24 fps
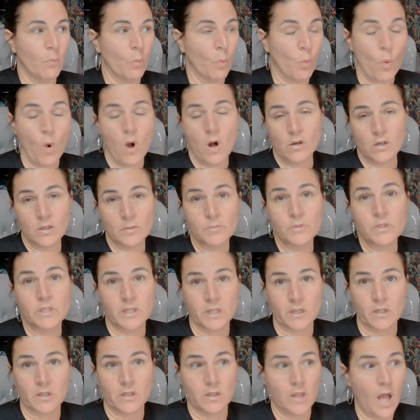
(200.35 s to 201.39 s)
welcome to
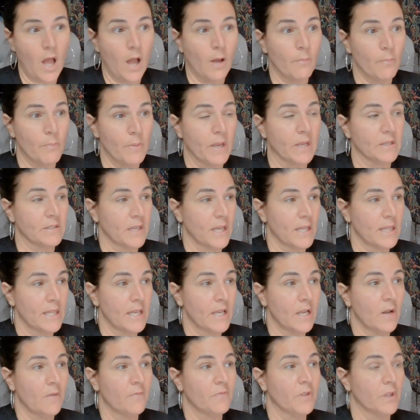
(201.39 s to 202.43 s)
the club, because I
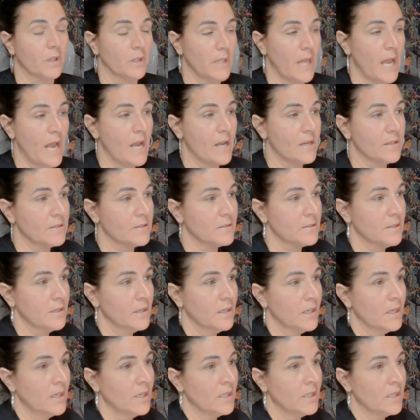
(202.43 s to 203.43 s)
think of the last